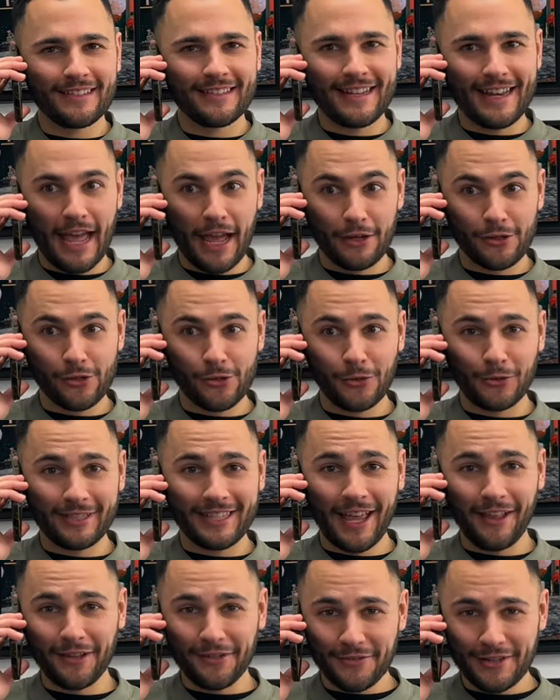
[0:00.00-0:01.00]
national
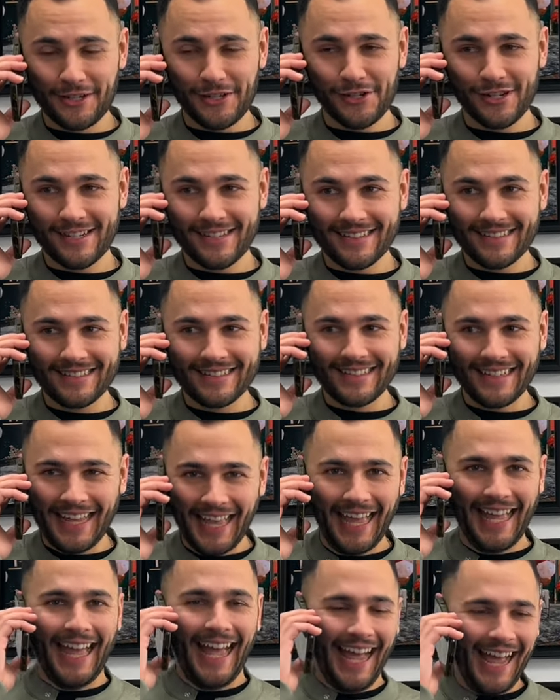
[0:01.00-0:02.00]
television,
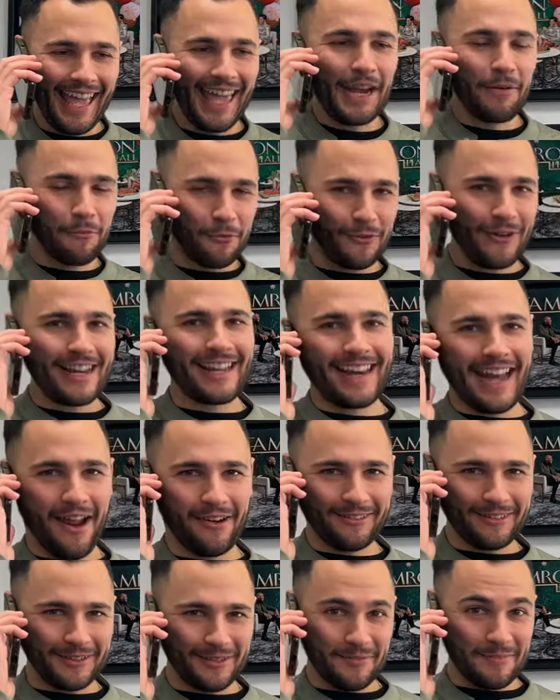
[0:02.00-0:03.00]
and I'm freaking out
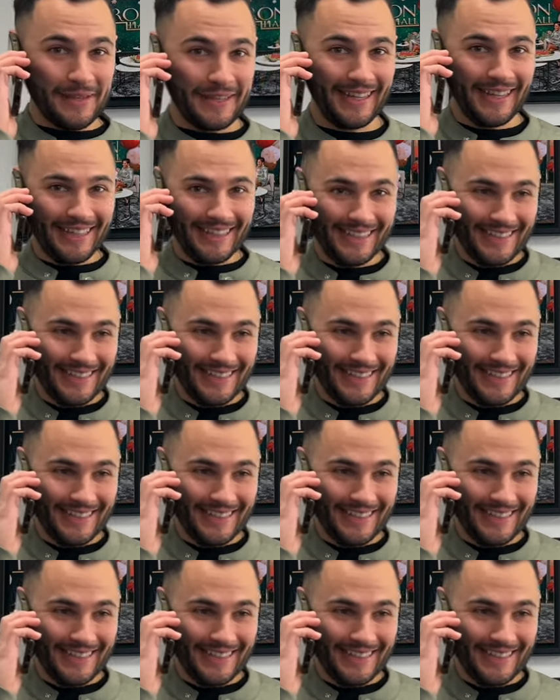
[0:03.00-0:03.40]
a little bit.